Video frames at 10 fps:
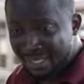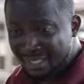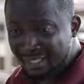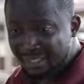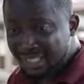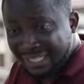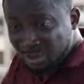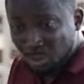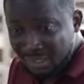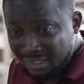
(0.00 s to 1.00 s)
me very mean.
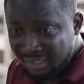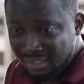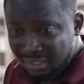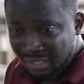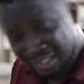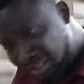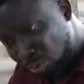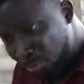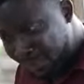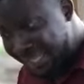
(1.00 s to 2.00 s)
She can do it.
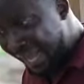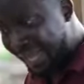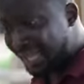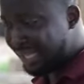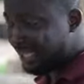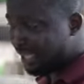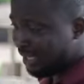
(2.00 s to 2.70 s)
I need to be there.